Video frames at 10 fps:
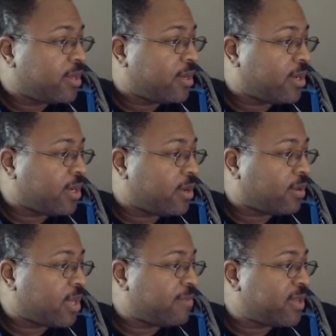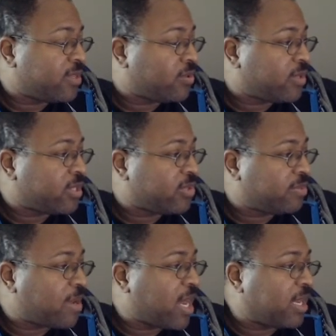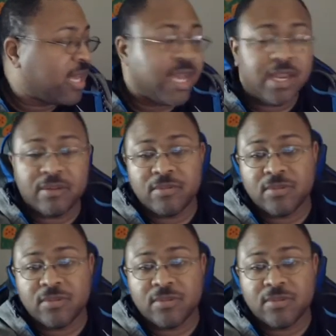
You know, they've been doing some spotlights